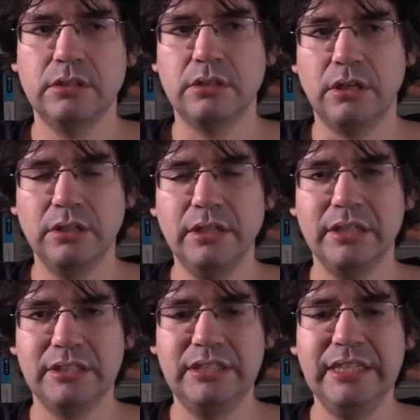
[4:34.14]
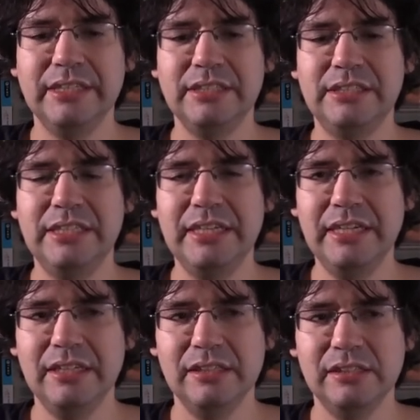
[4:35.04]
KONGA
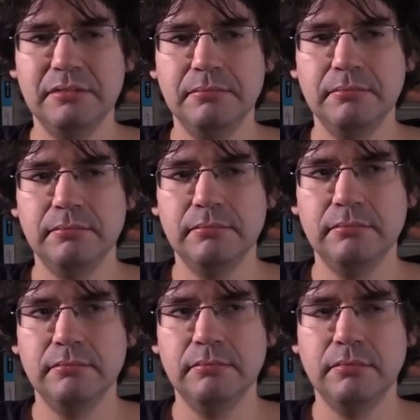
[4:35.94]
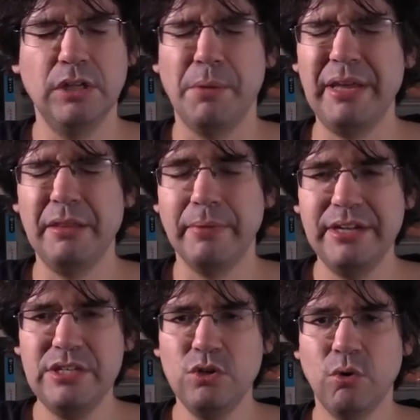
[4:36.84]
TNT? No, I mean, the
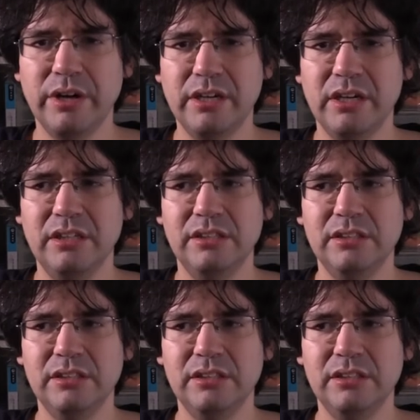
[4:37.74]
Mighty Gorga